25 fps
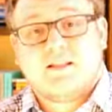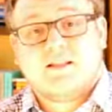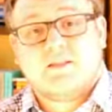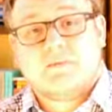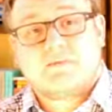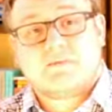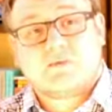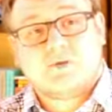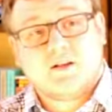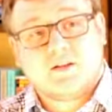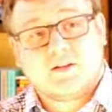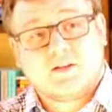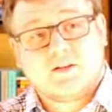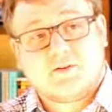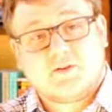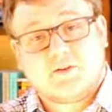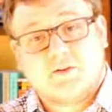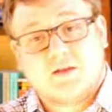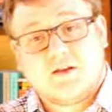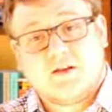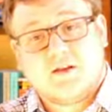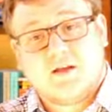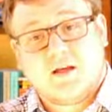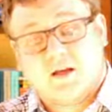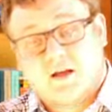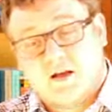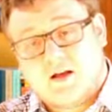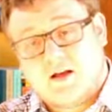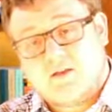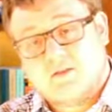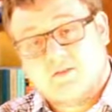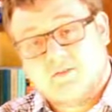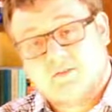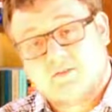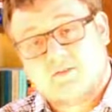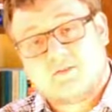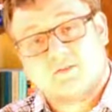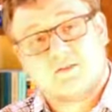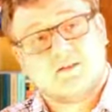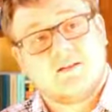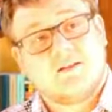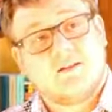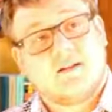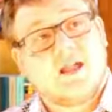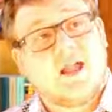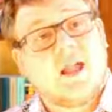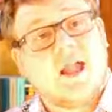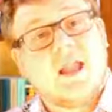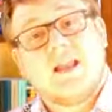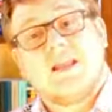the priesthood of
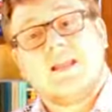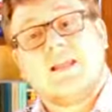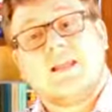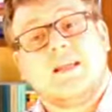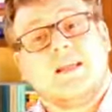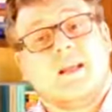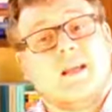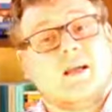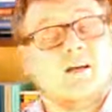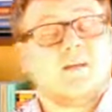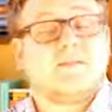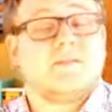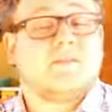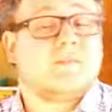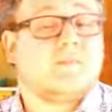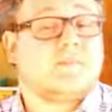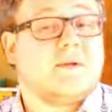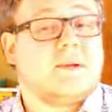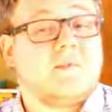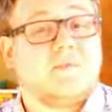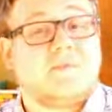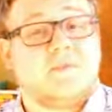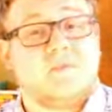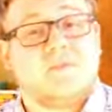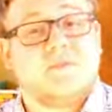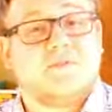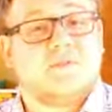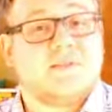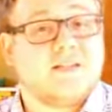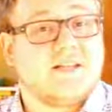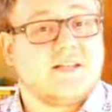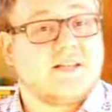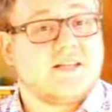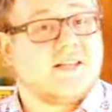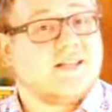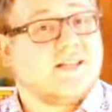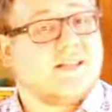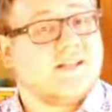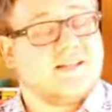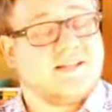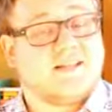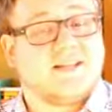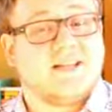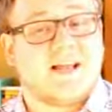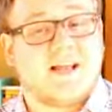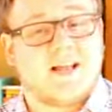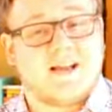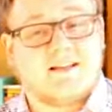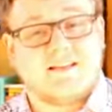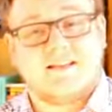any of the people we've seen
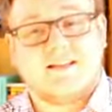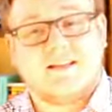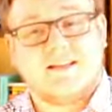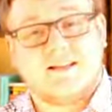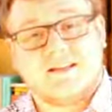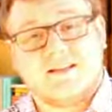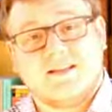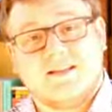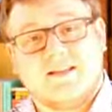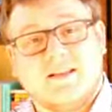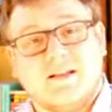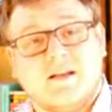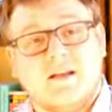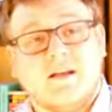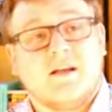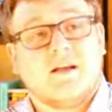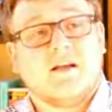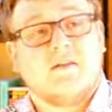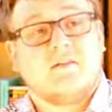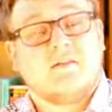exactly. He